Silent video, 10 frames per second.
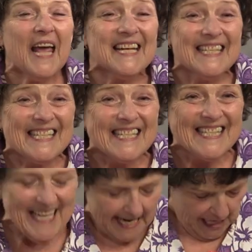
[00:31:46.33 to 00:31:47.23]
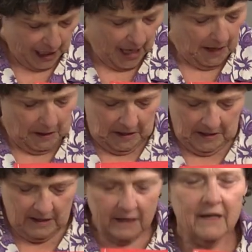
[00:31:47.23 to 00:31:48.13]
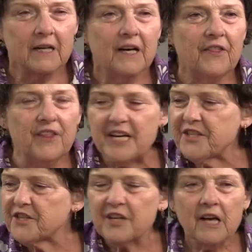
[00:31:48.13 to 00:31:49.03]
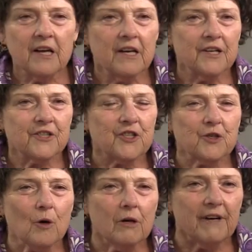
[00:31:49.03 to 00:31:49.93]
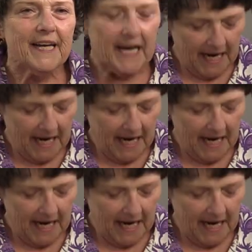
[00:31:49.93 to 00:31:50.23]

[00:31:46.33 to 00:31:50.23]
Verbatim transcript: can sing this story.